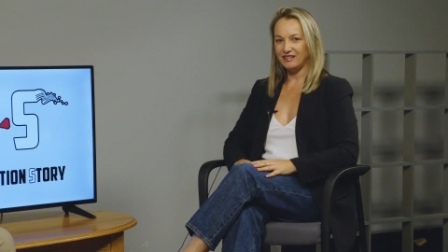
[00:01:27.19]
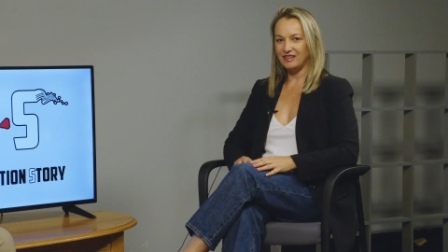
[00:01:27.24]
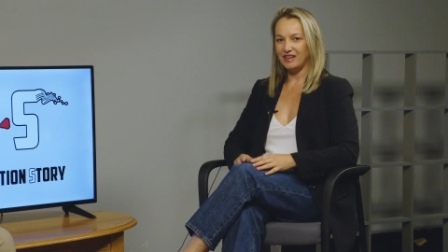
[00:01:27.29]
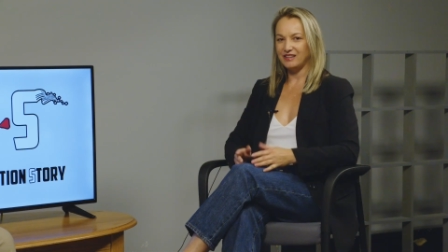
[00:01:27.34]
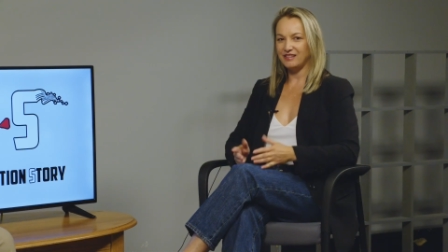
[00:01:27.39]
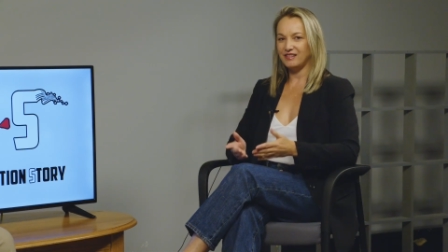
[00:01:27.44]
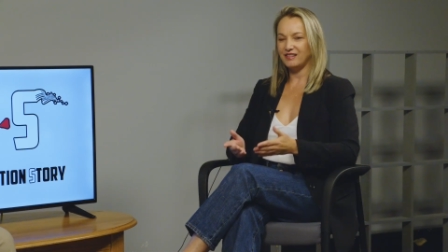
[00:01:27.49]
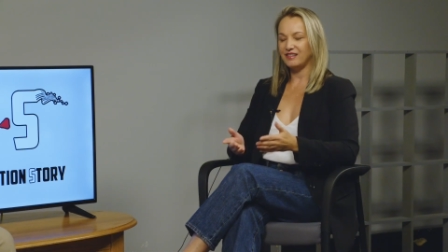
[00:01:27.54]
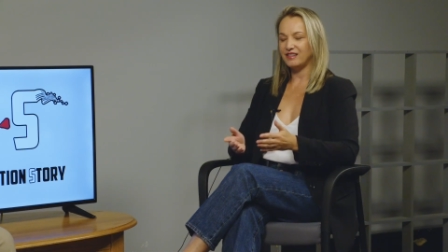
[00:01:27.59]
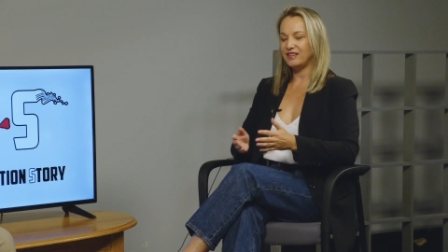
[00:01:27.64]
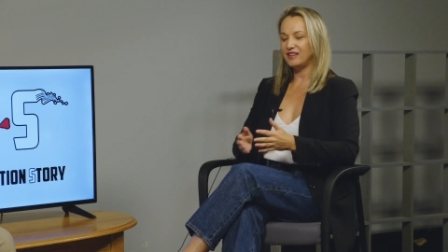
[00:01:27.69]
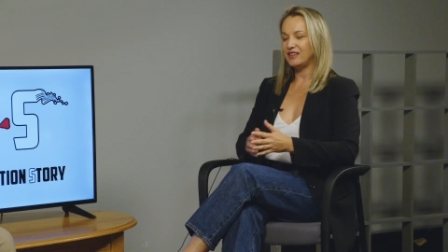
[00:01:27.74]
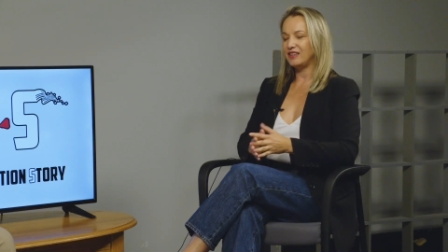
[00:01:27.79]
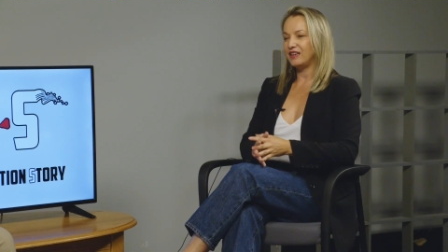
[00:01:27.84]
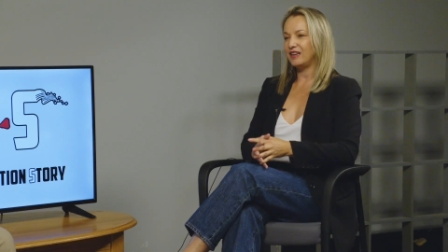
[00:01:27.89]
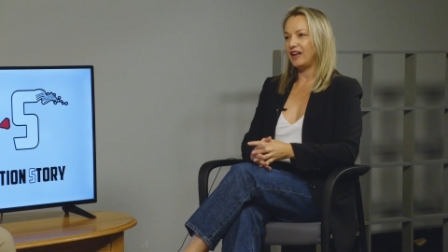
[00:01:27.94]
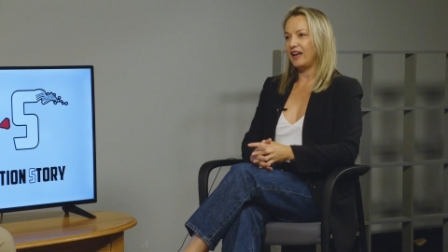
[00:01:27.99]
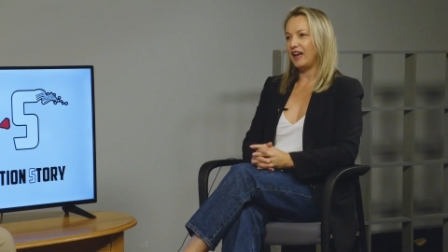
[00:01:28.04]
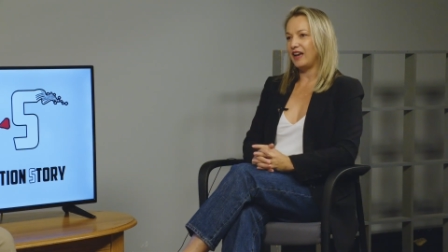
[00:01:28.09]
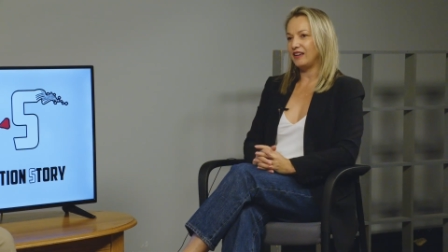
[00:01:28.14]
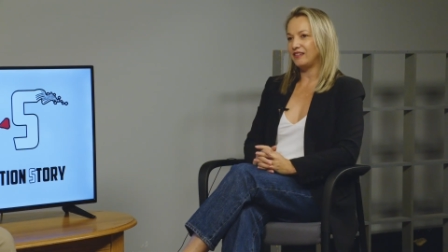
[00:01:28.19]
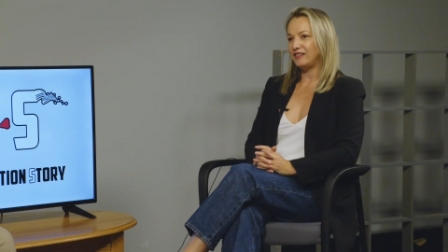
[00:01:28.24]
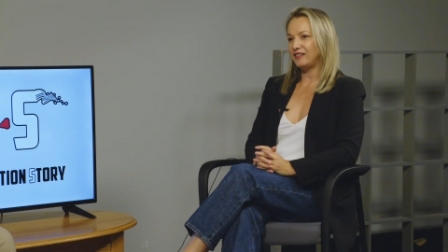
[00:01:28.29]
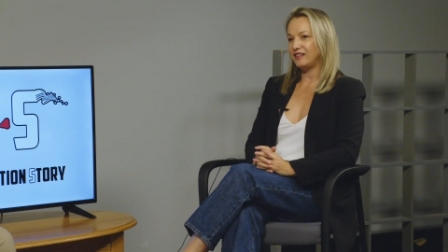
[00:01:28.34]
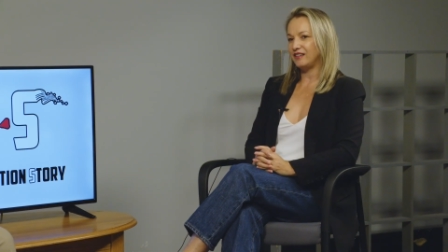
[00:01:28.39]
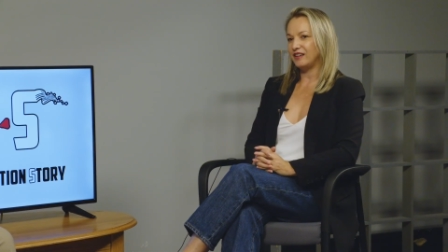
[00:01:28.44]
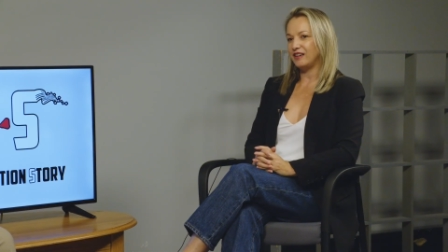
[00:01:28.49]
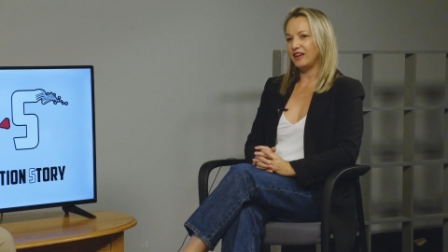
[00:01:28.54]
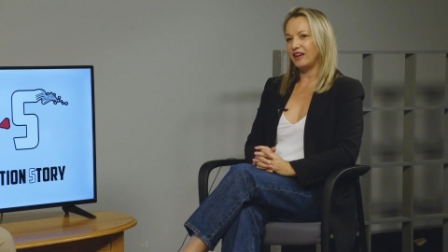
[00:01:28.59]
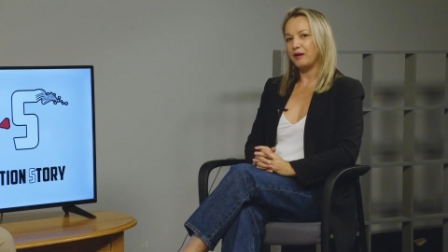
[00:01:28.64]
I studied at
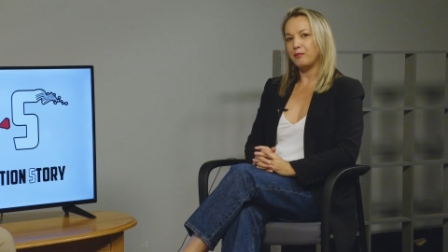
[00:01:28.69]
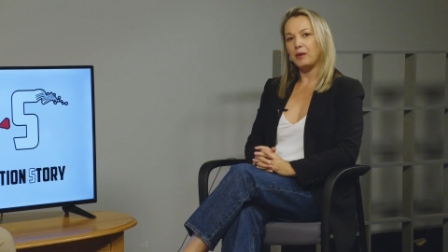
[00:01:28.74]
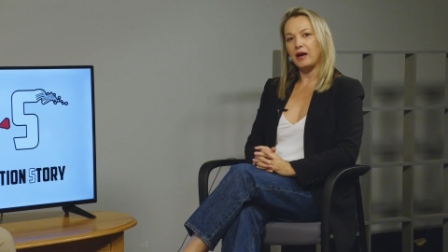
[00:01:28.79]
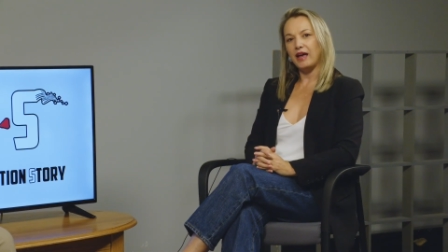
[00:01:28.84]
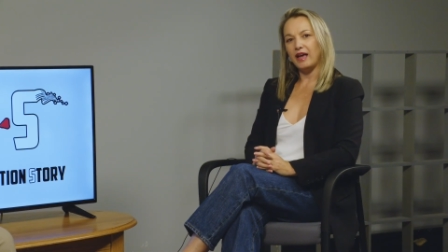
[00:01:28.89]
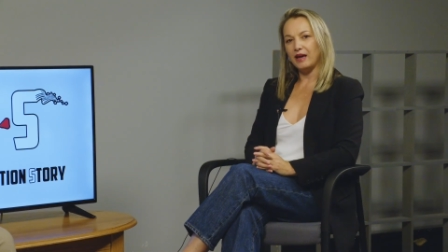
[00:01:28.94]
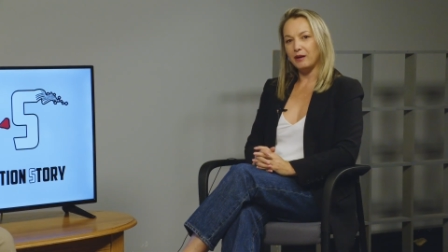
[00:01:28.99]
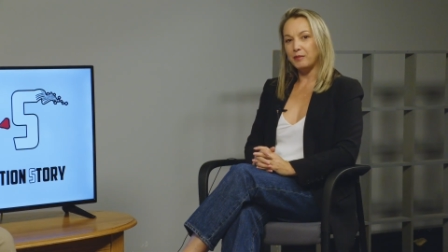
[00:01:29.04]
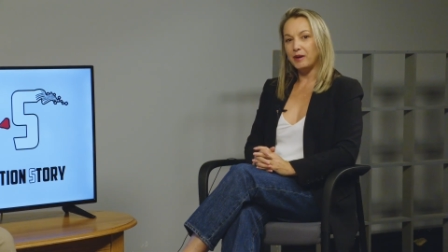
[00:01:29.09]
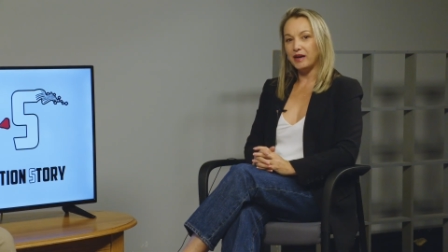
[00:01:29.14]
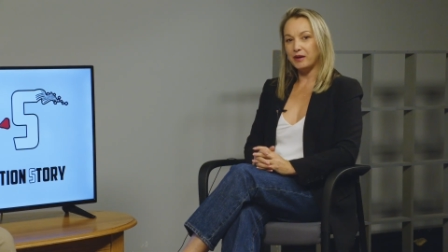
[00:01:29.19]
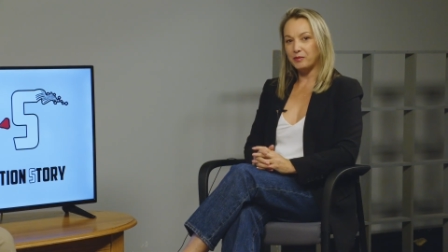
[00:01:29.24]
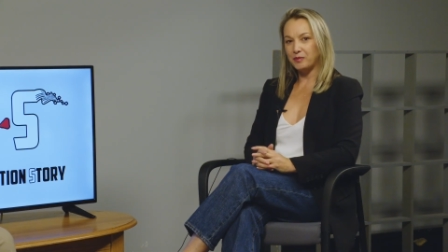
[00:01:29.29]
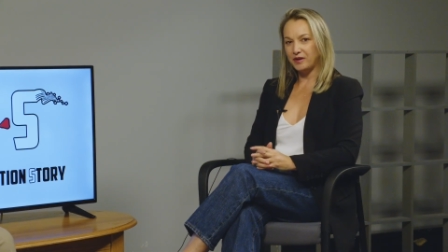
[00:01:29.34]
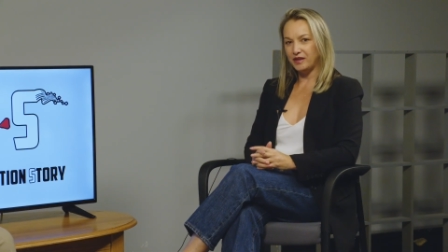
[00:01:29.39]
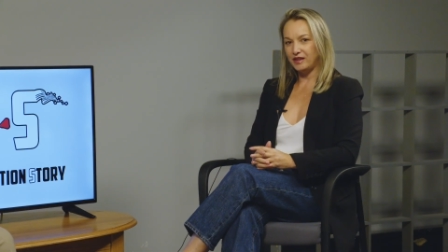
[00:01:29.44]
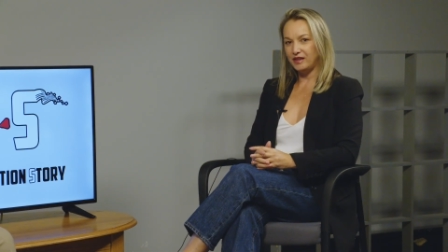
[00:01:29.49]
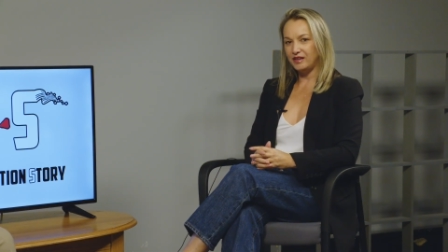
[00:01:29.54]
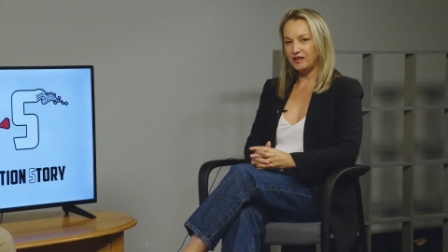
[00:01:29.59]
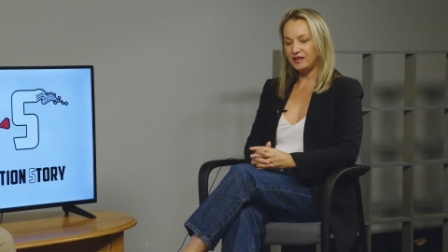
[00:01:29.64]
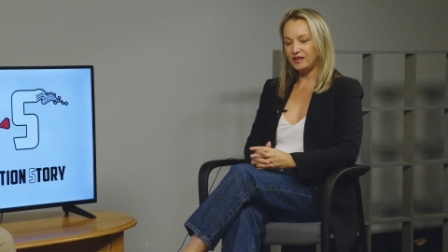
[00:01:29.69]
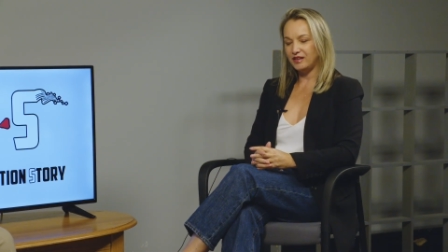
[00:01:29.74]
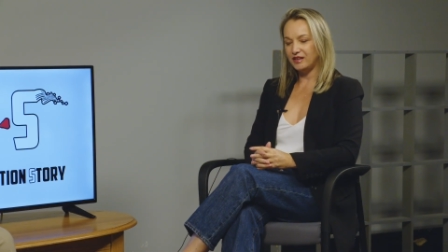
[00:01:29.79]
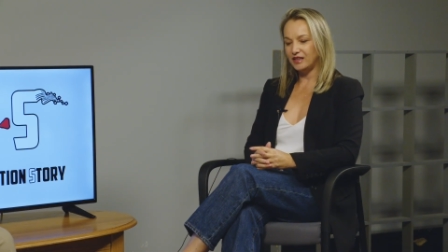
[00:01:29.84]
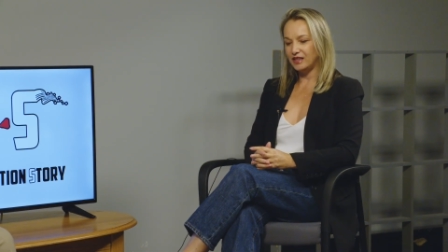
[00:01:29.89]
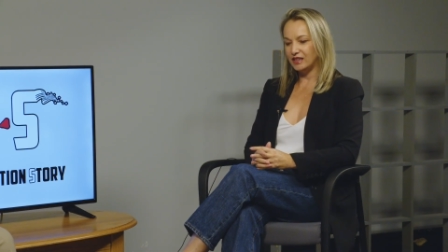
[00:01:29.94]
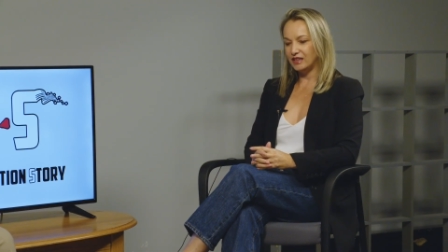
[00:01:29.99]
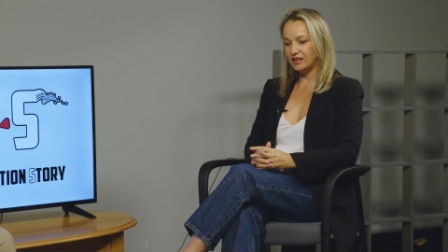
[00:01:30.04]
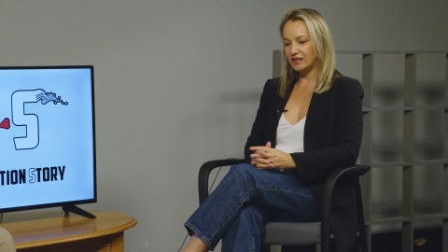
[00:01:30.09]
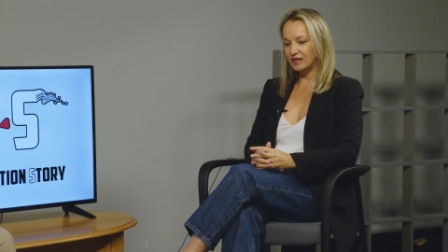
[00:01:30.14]
MIP.
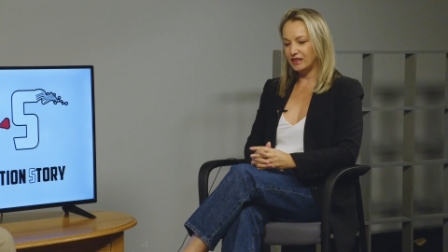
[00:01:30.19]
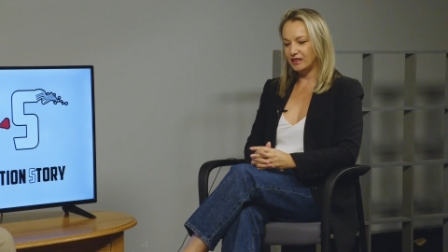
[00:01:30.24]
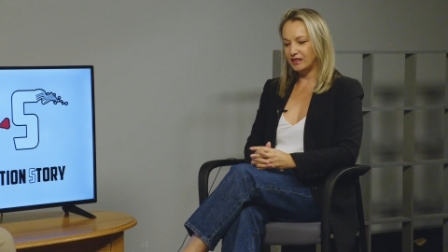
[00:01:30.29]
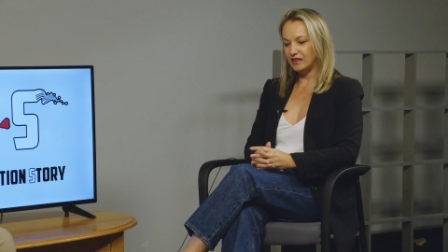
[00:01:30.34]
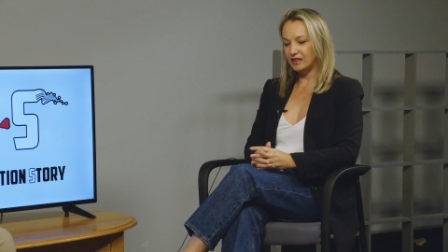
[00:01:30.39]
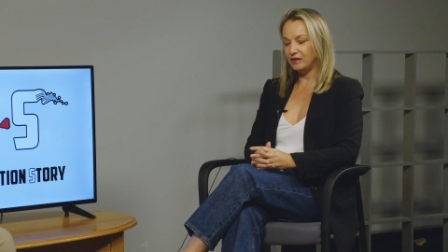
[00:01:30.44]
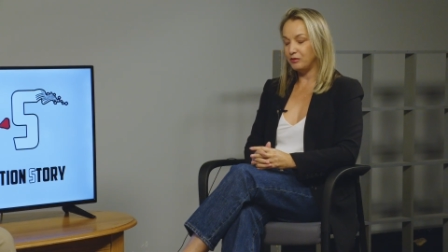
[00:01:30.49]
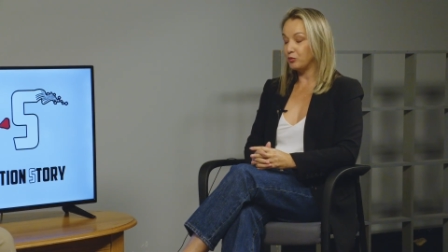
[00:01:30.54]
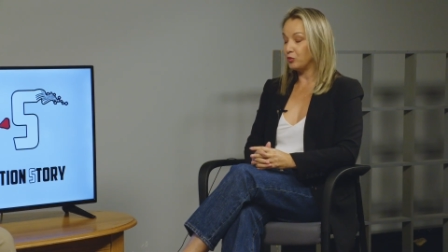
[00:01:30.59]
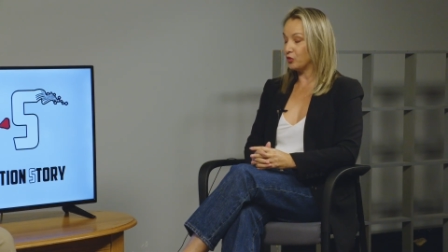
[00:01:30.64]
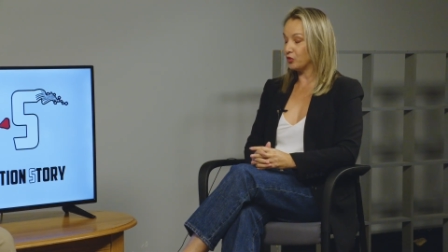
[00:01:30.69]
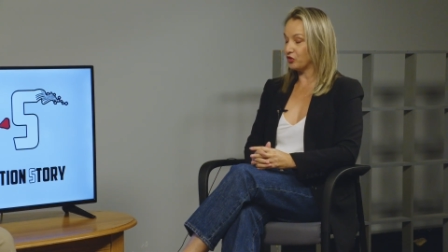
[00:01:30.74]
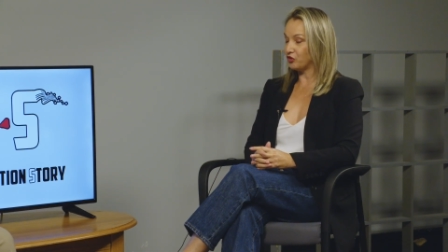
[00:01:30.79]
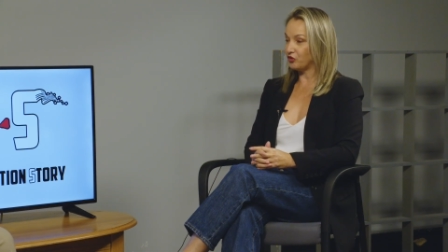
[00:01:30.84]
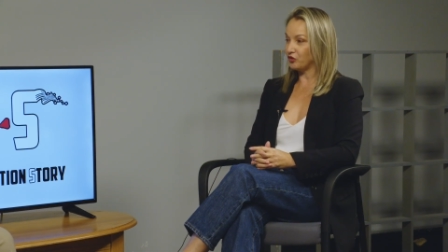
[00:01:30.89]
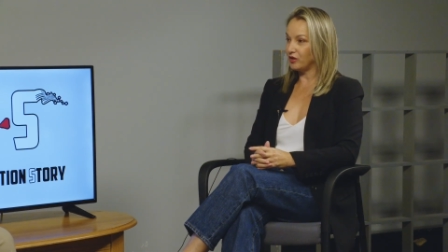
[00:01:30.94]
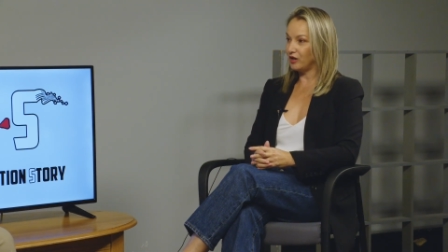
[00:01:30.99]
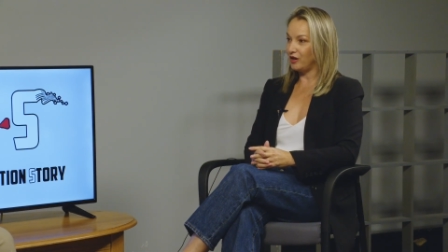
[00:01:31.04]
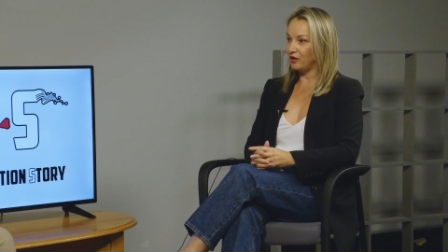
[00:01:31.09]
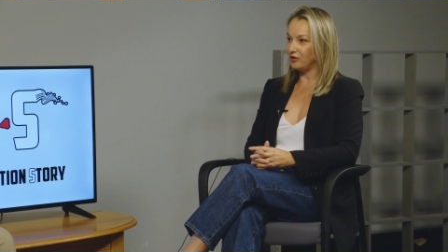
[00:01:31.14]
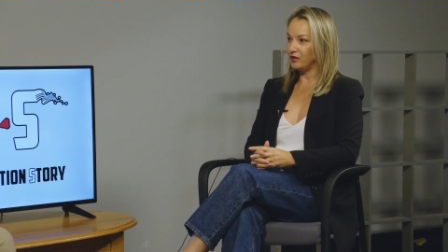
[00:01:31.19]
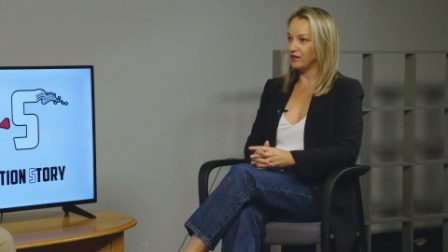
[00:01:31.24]
In Portugal.